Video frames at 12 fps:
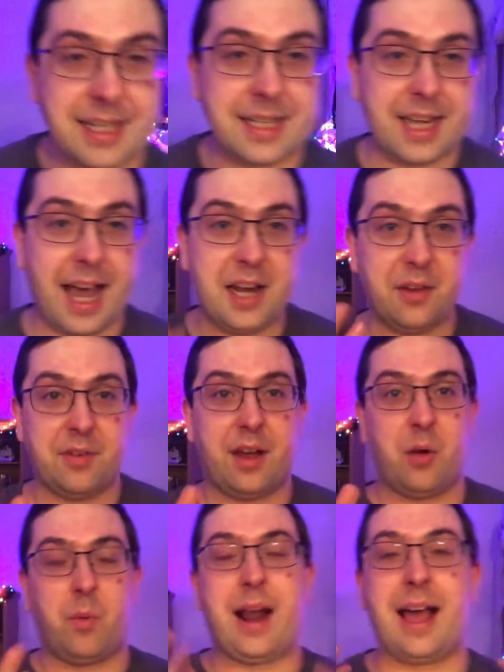guys, that's kind
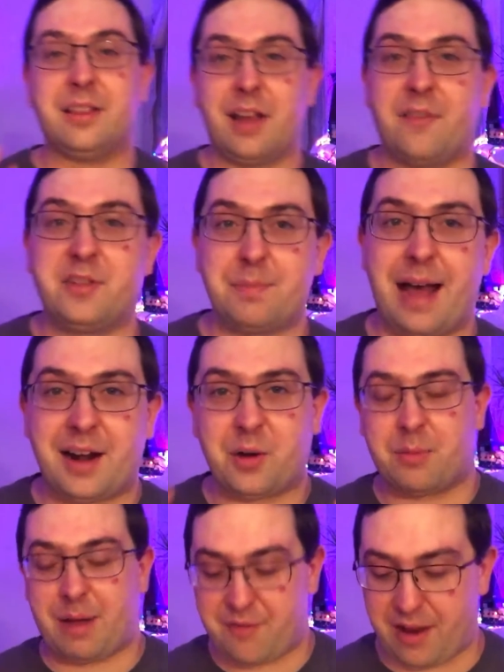of what I loved about
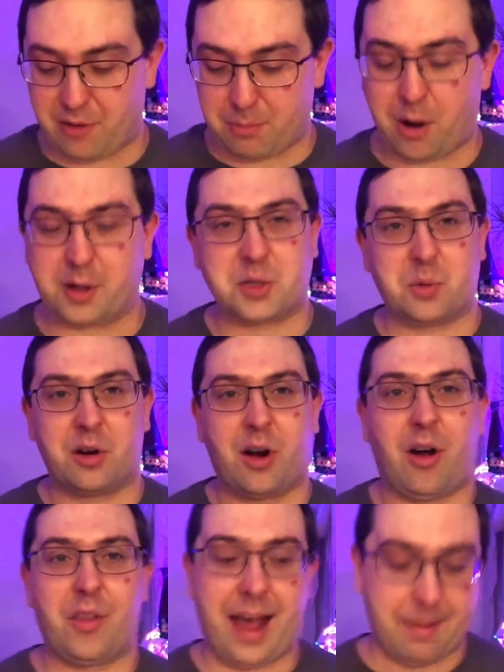it, what my favorite parts
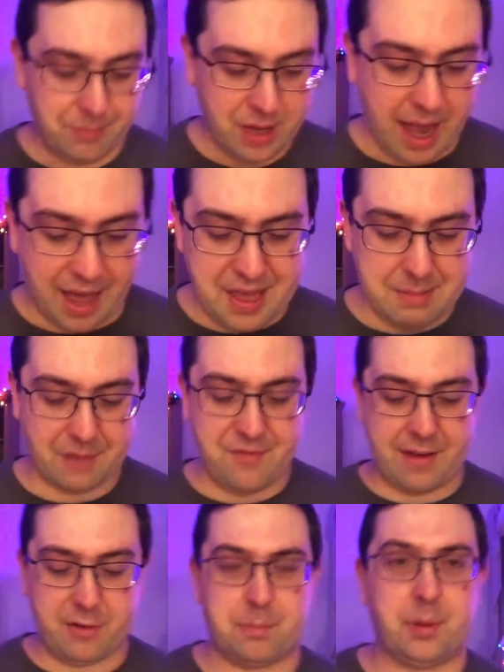were, all that. I think my
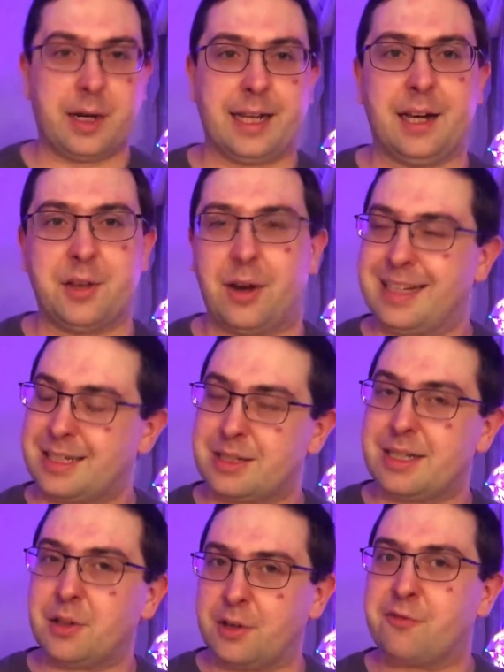favorite book in there, though,
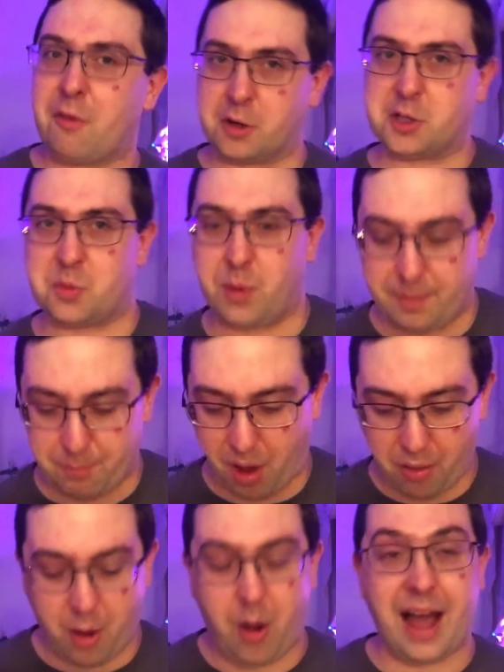is still the first one,
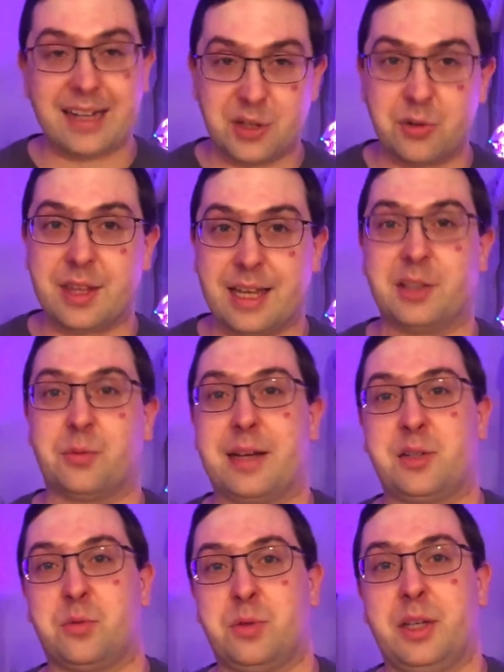although I do think the
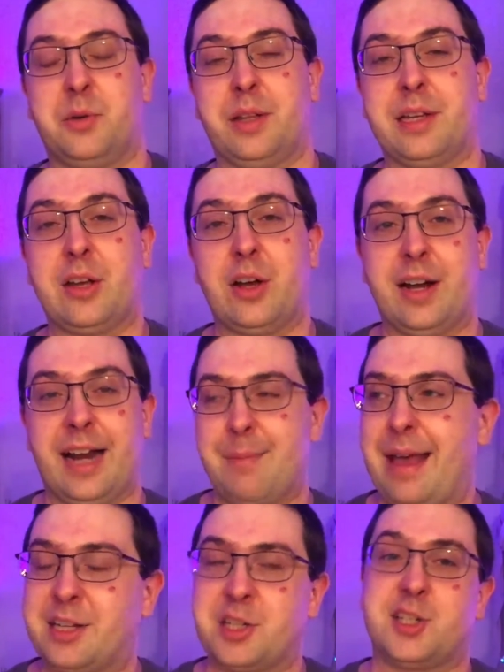rest were really, really good, and
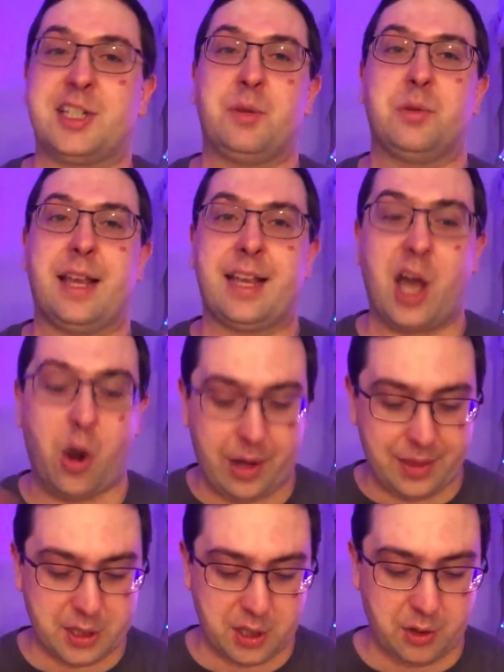I'm anxious to see where they go
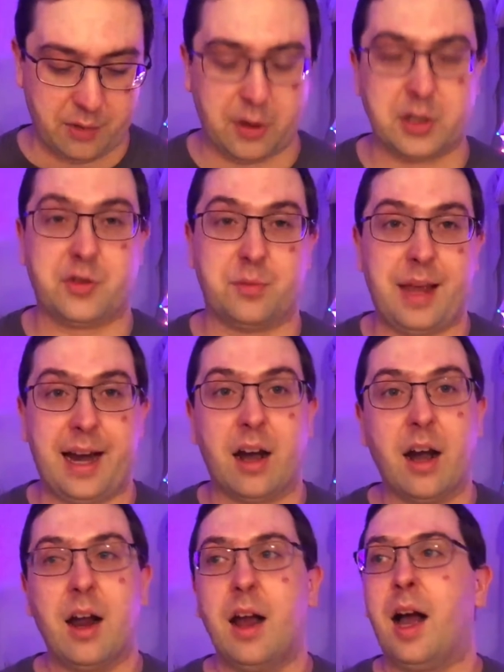in this universe from
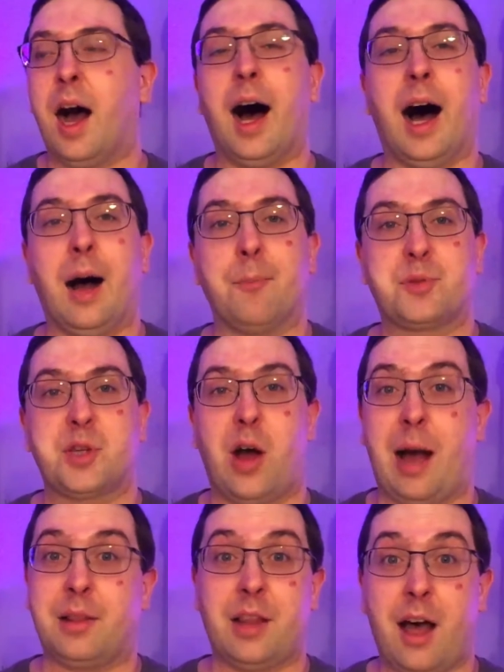there.
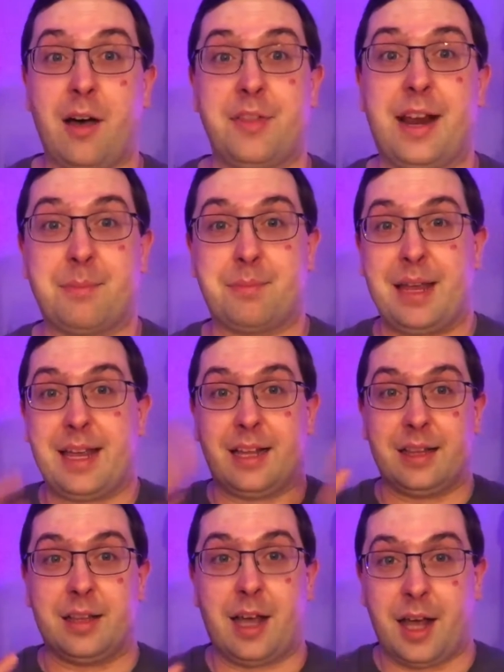So I love that I'm
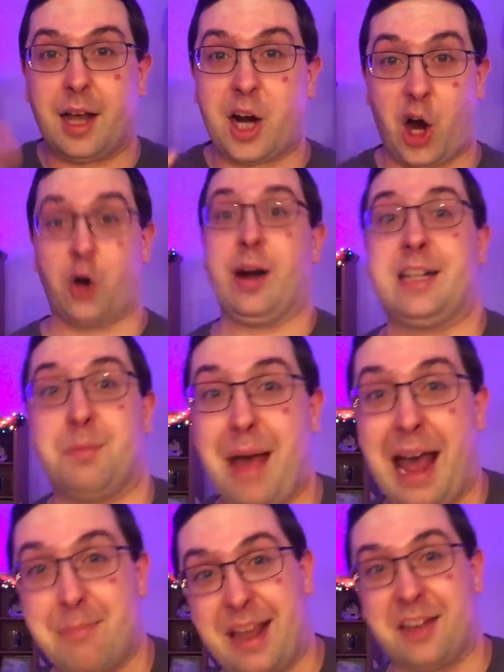being a current
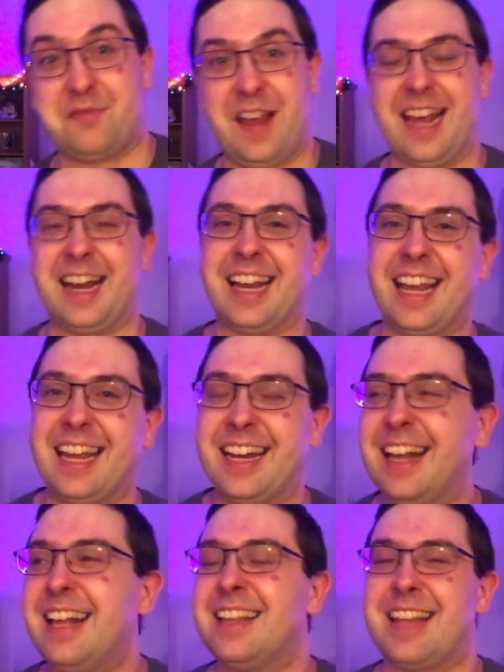Batman fan.
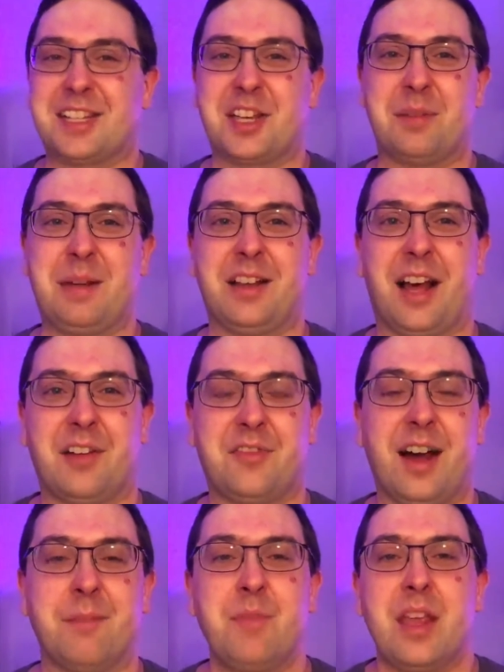Again, that's going to be a lot
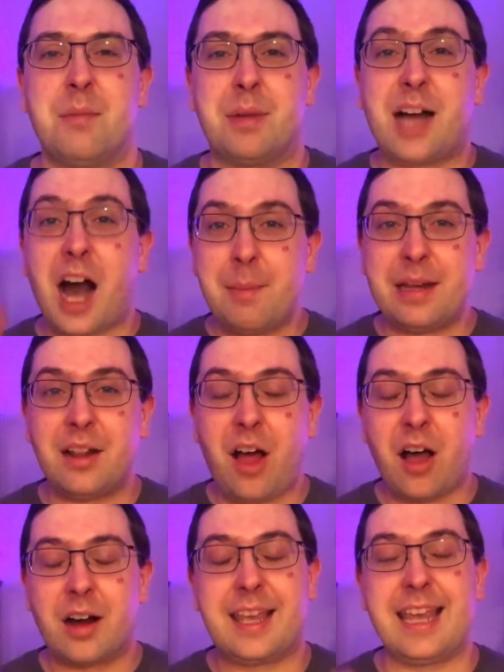of fun. But comment
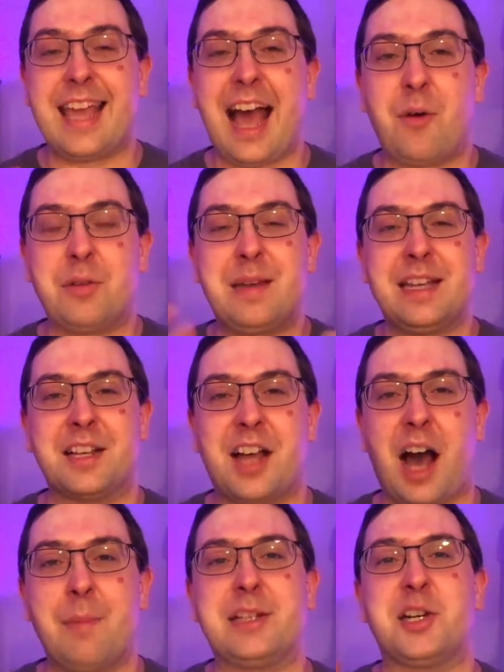along, geek out with me in the
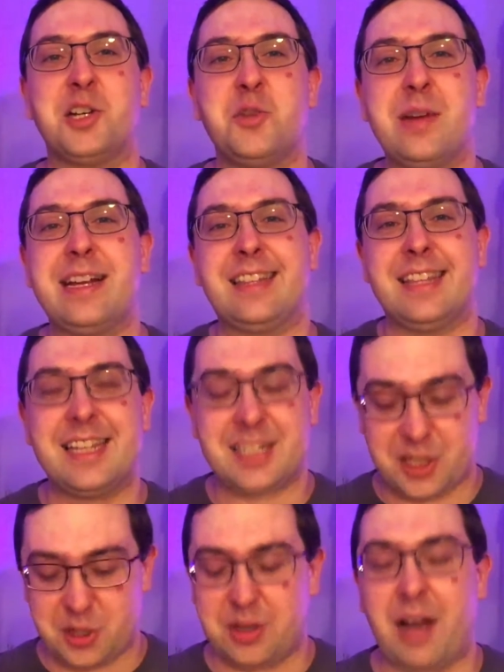comments. Are you reading
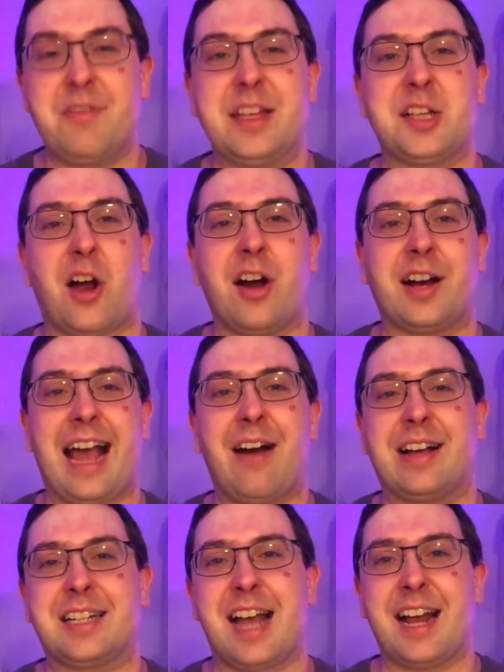this? Did you love this arc?
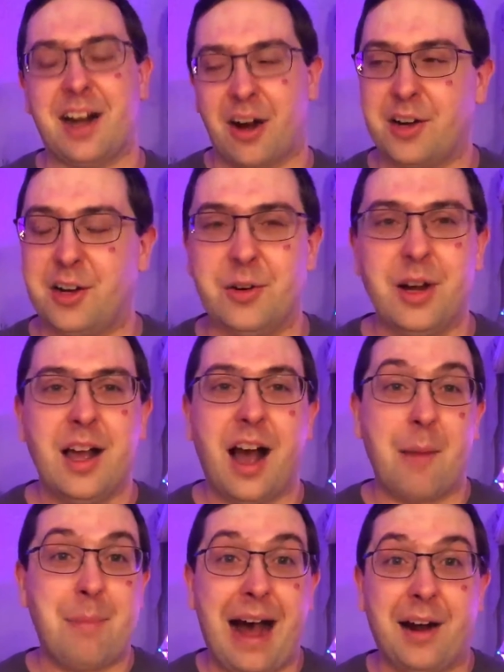How excited are you
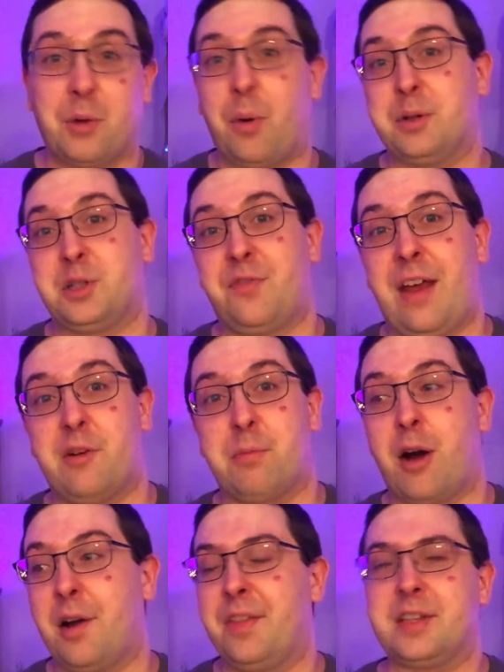about it? What was your
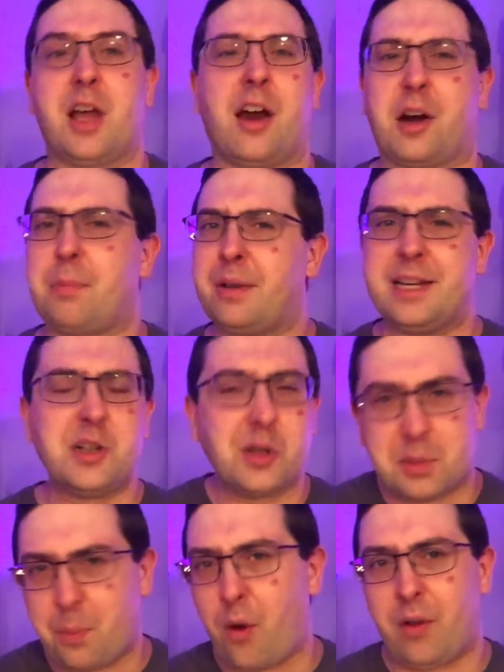favorite part in this arc? Please
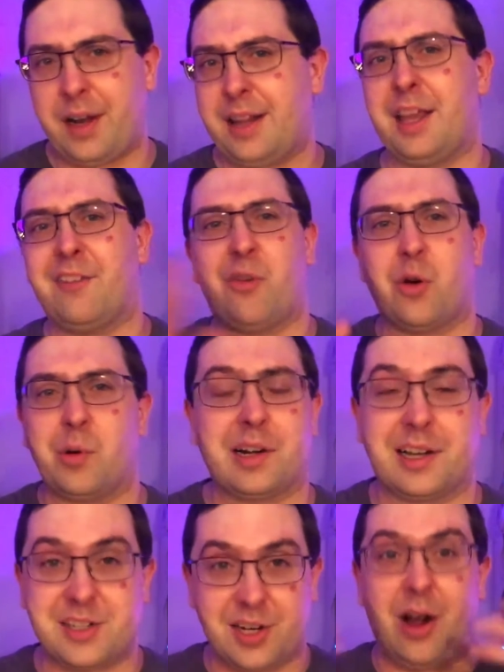don't spoil anything
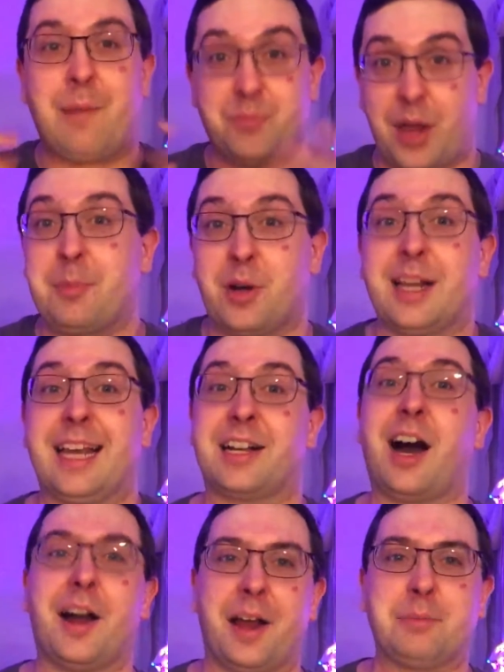forward because, you know, I'm going to
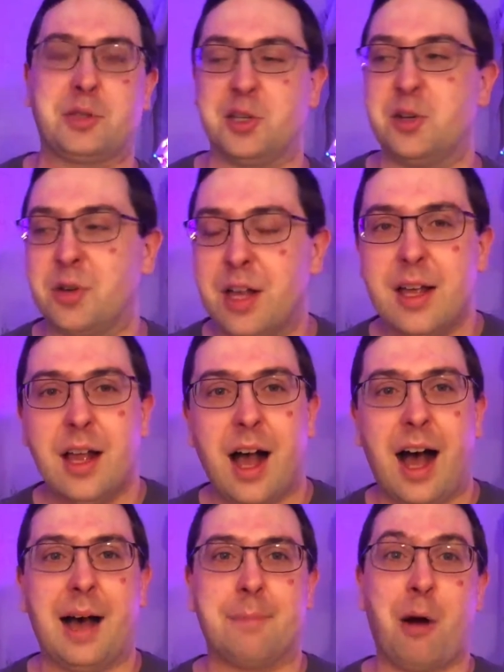get caught up soon.
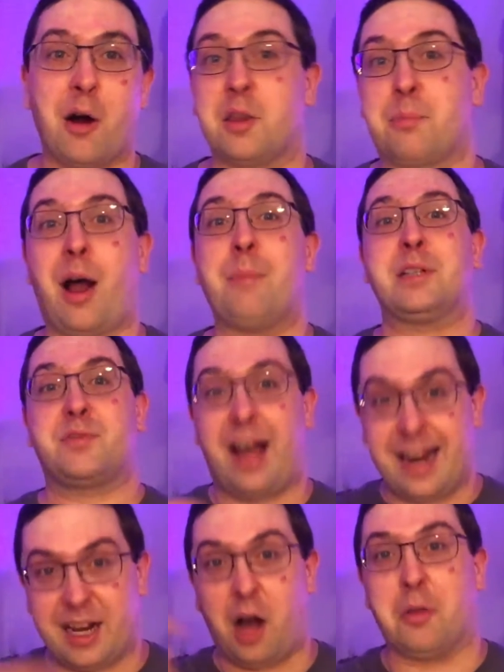Part of the problem is
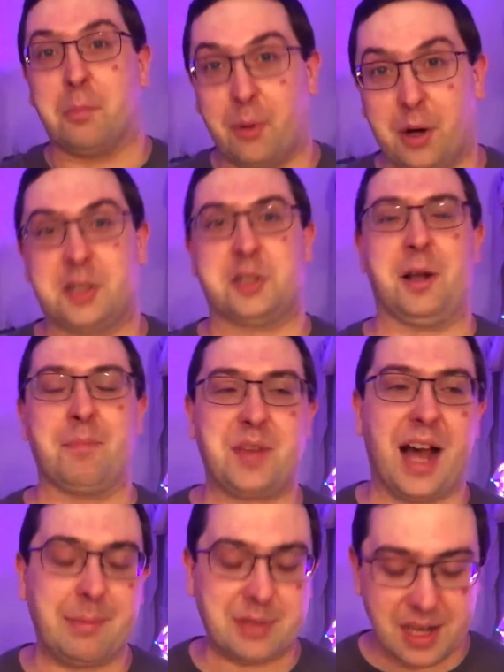finding all the books
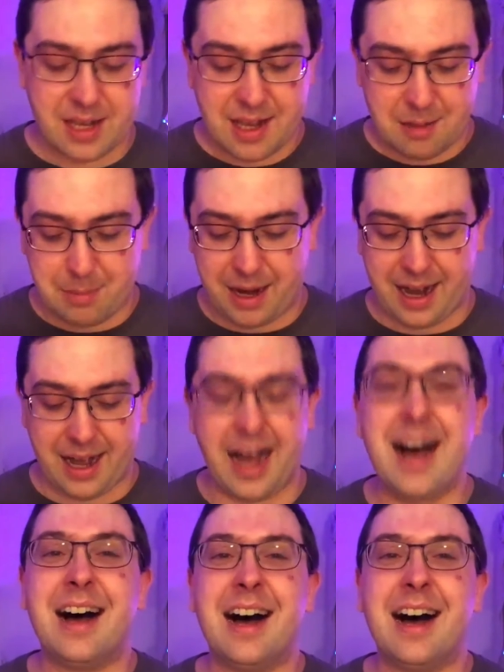sometimes, but,